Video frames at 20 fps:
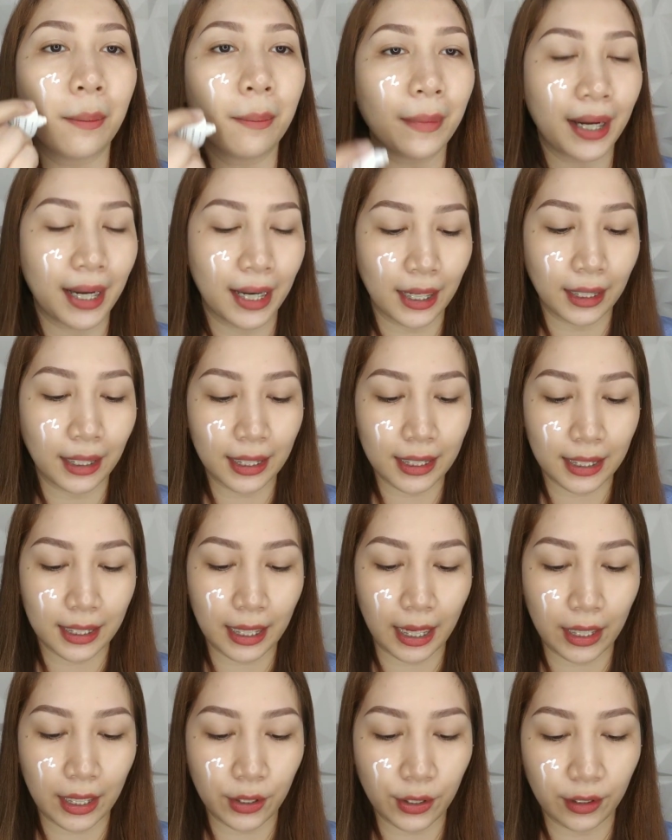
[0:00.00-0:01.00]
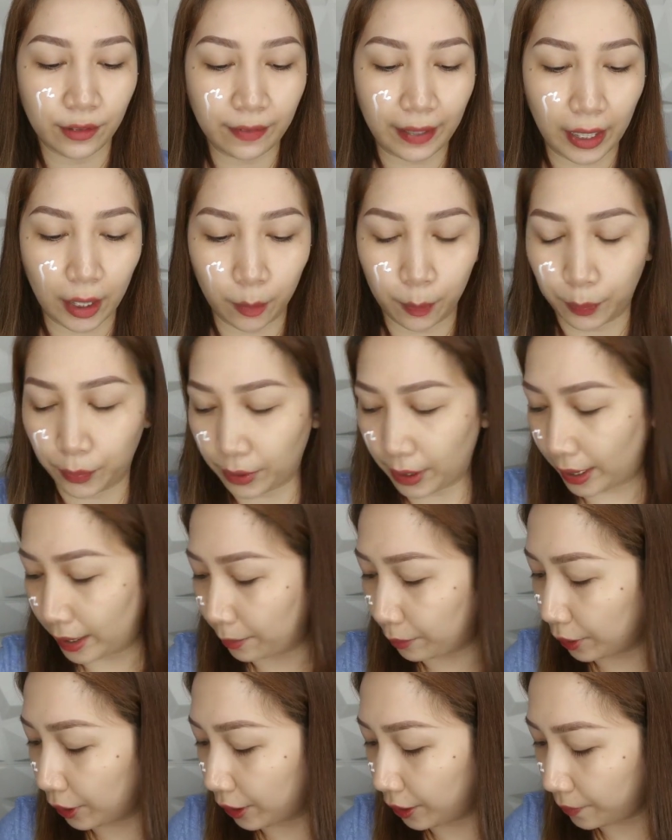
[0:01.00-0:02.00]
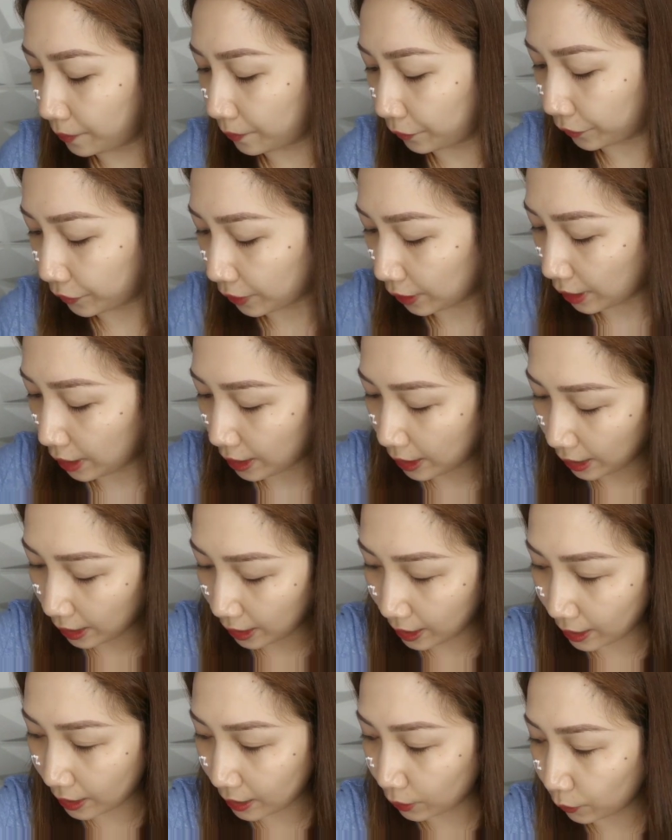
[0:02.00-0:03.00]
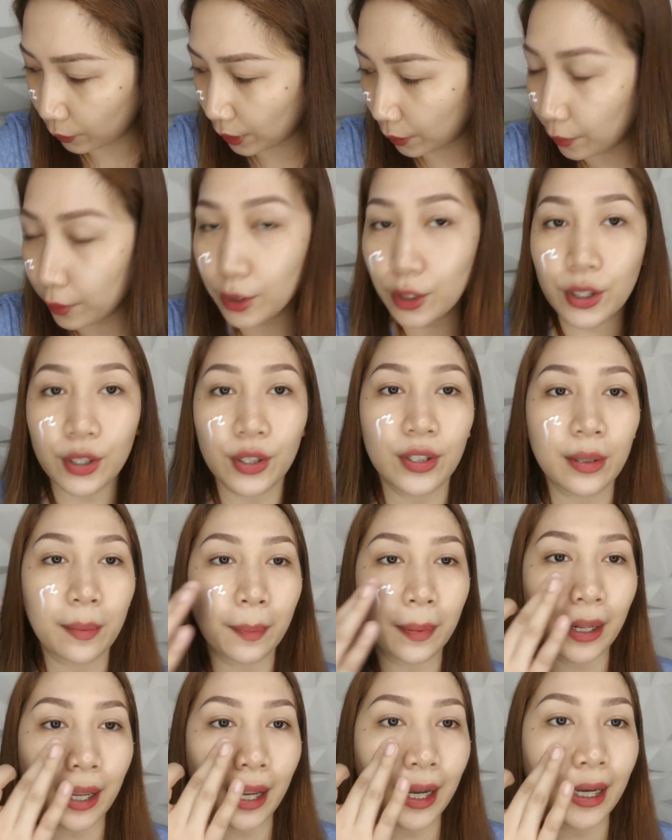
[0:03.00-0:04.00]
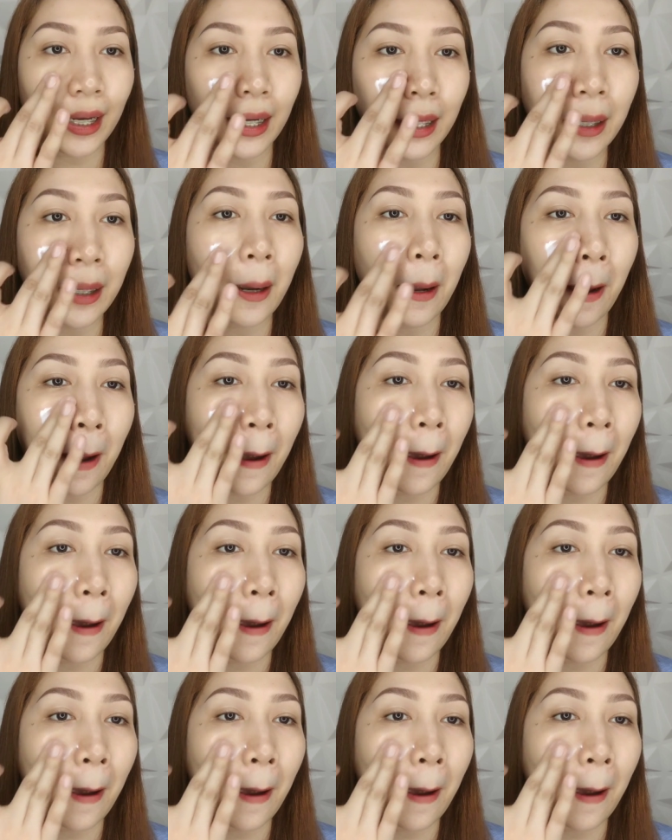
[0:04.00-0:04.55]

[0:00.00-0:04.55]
my NYX Angel Veil Primer, and we will just apply it